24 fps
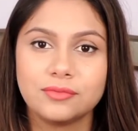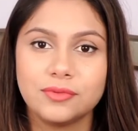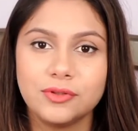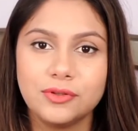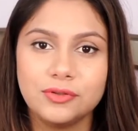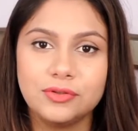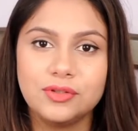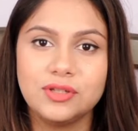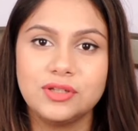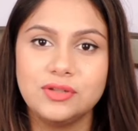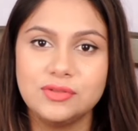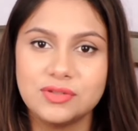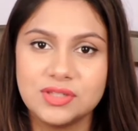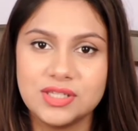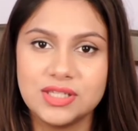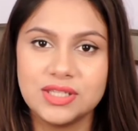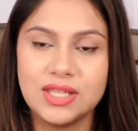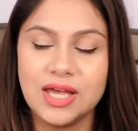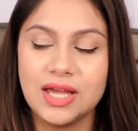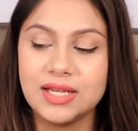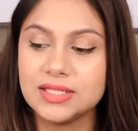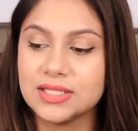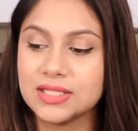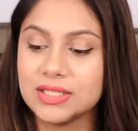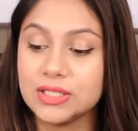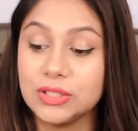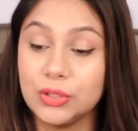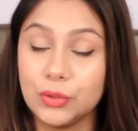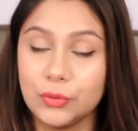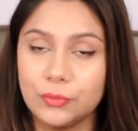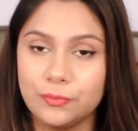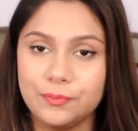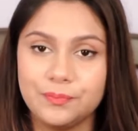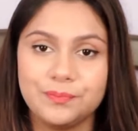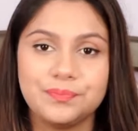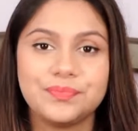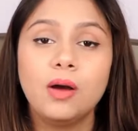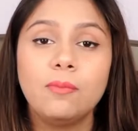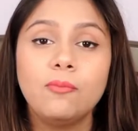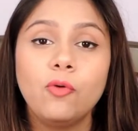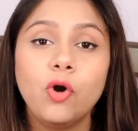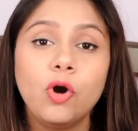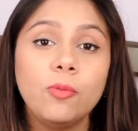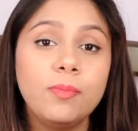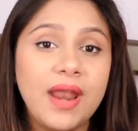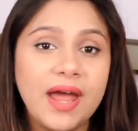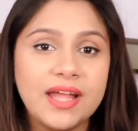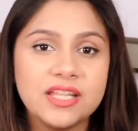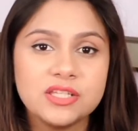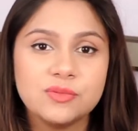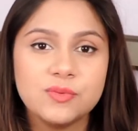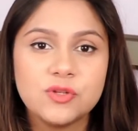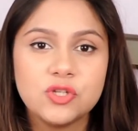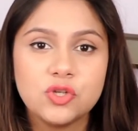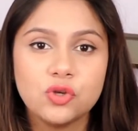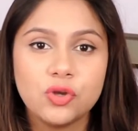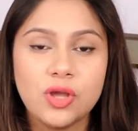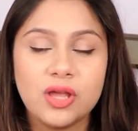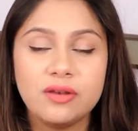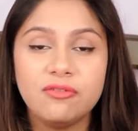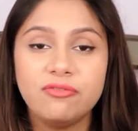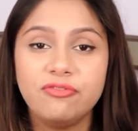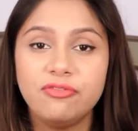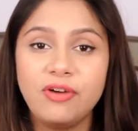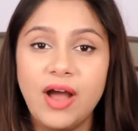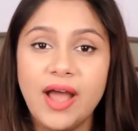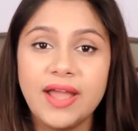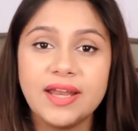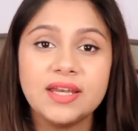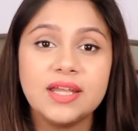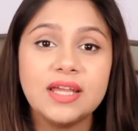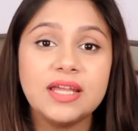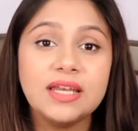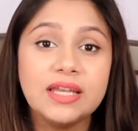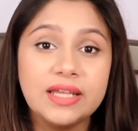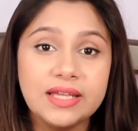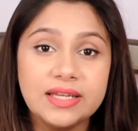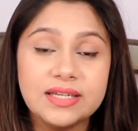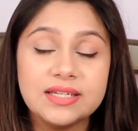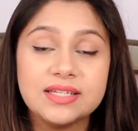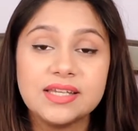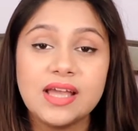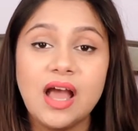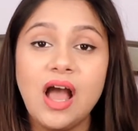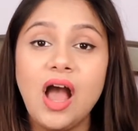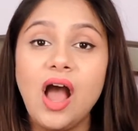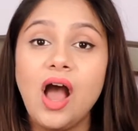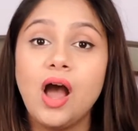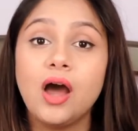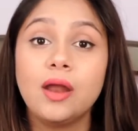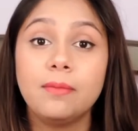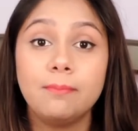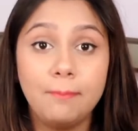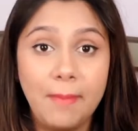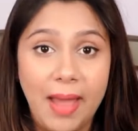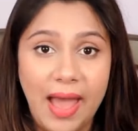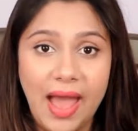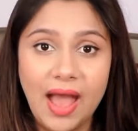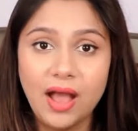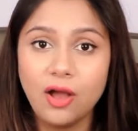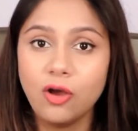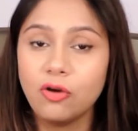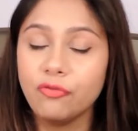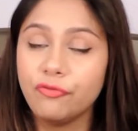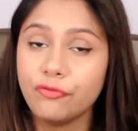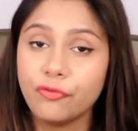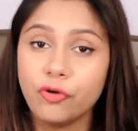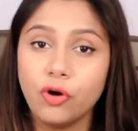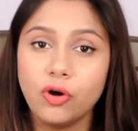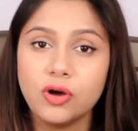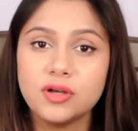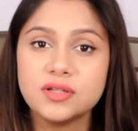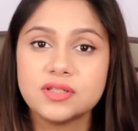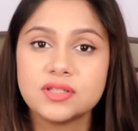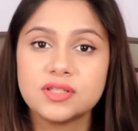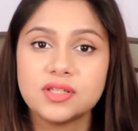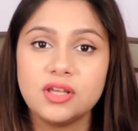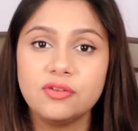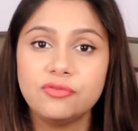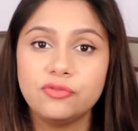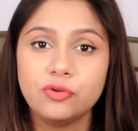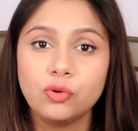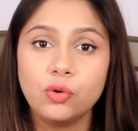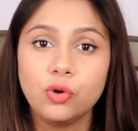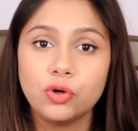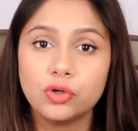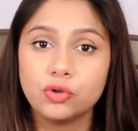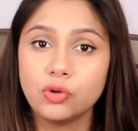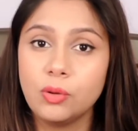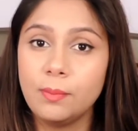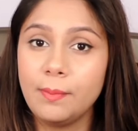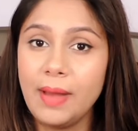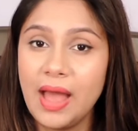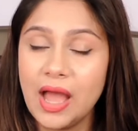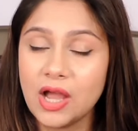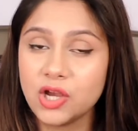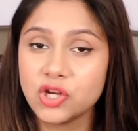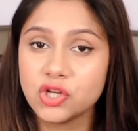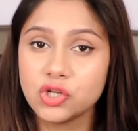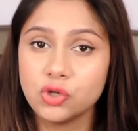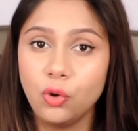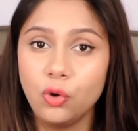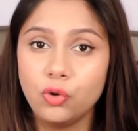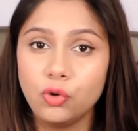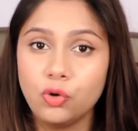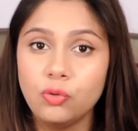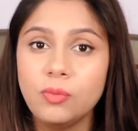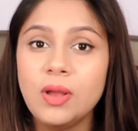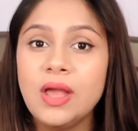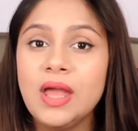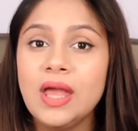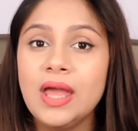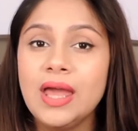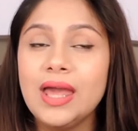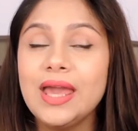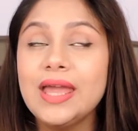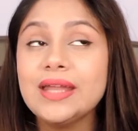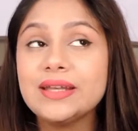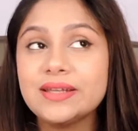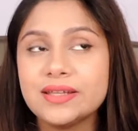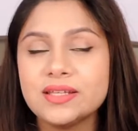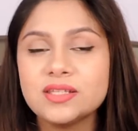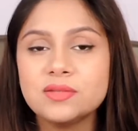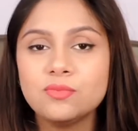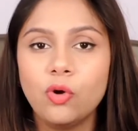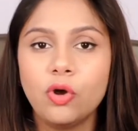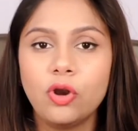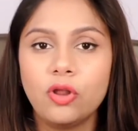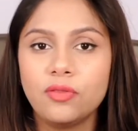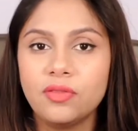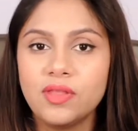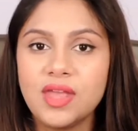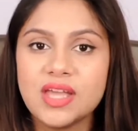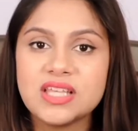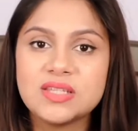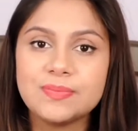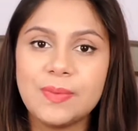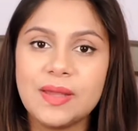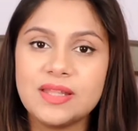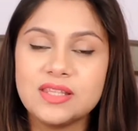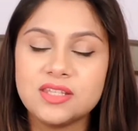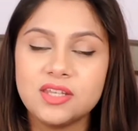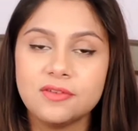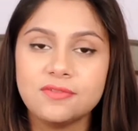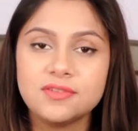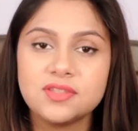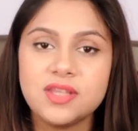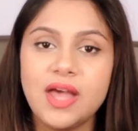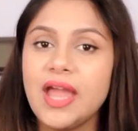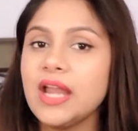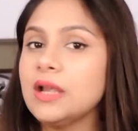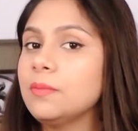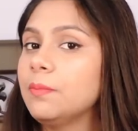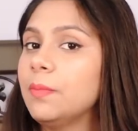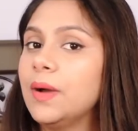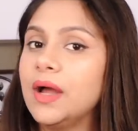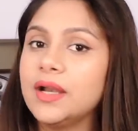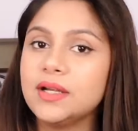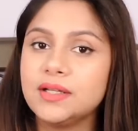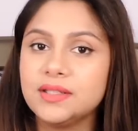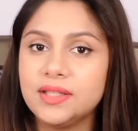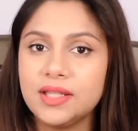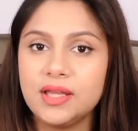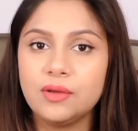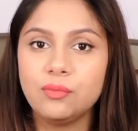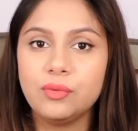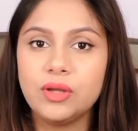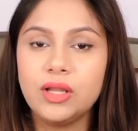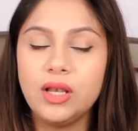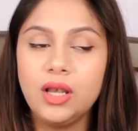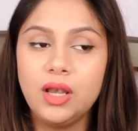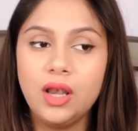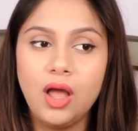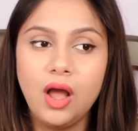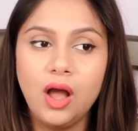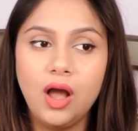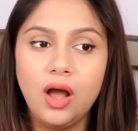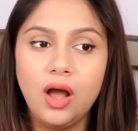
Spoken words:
Did you see that? No. More brands which you can find in India are MAC. Of course, if you go to a MAC showroom, it is more on the expensive side, but they will